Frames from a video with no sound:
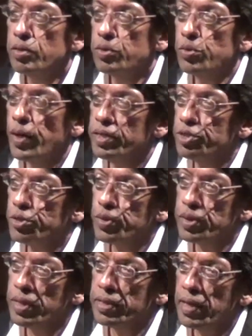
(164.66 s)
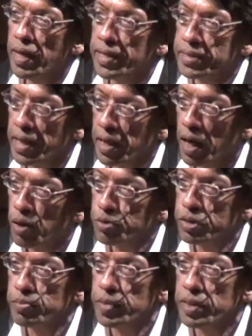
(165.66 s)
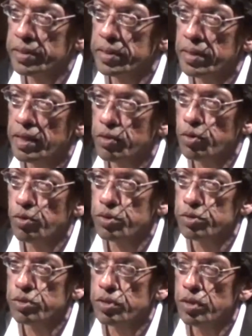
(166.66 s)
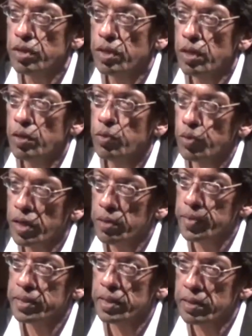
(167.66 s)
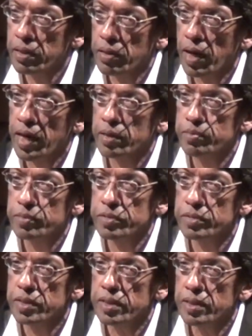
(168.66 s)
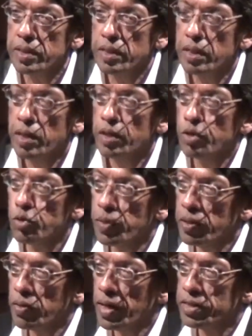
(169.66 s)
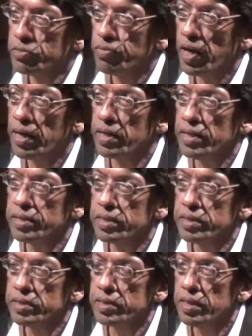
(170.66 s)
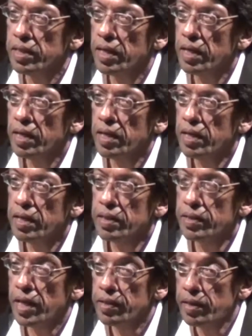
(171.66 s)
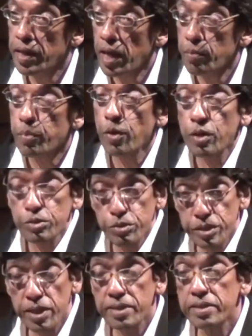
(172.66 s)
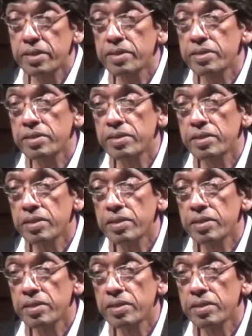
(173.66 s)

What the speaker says: to ensure that there is accountability, that those who committed crimes, human rights violations, that they are brought to justice?